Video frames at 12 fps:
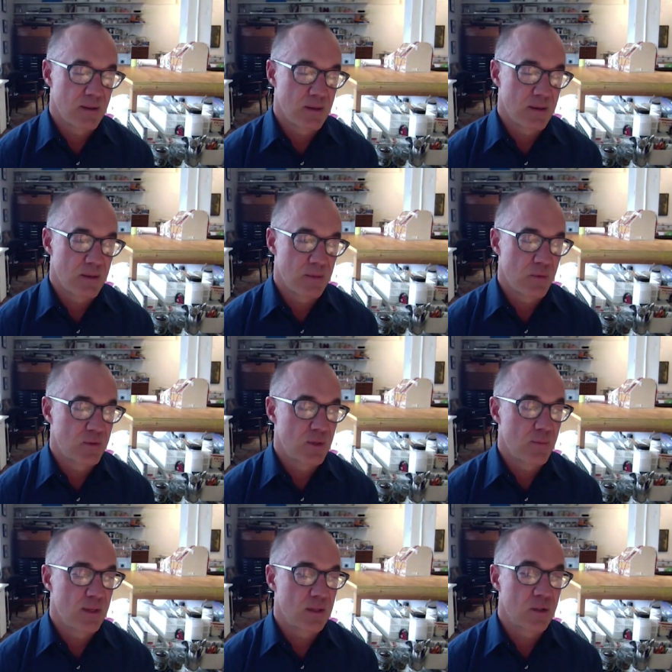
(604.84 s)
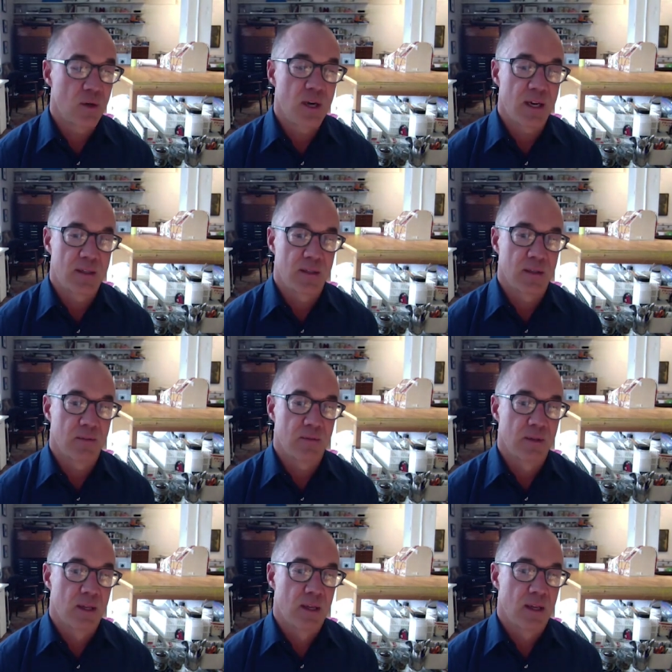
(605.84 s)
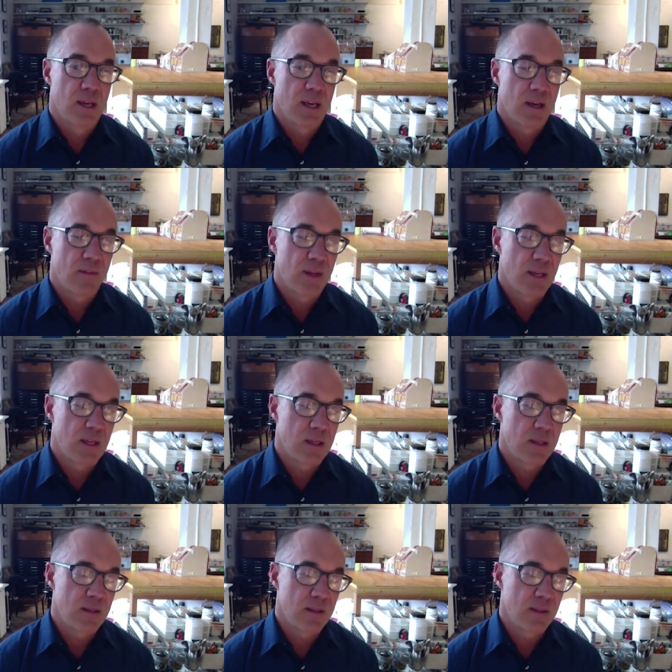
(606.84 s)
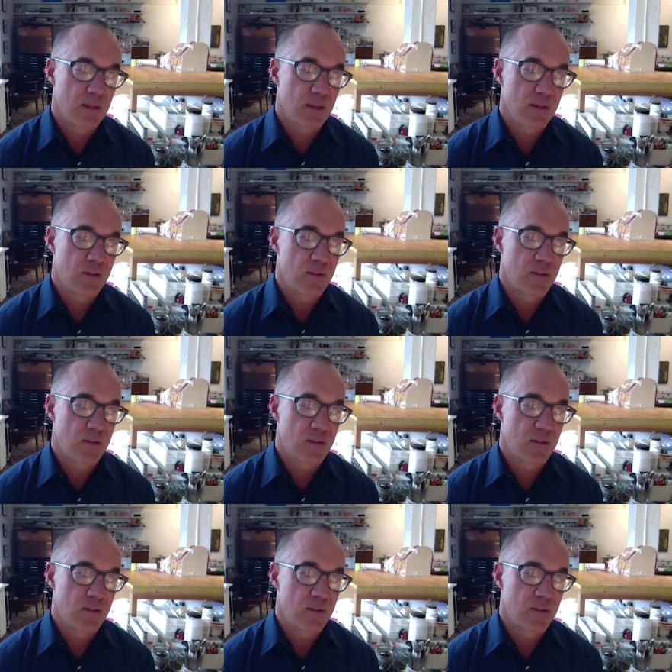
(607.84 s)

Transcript: uh, with something attractive, and then in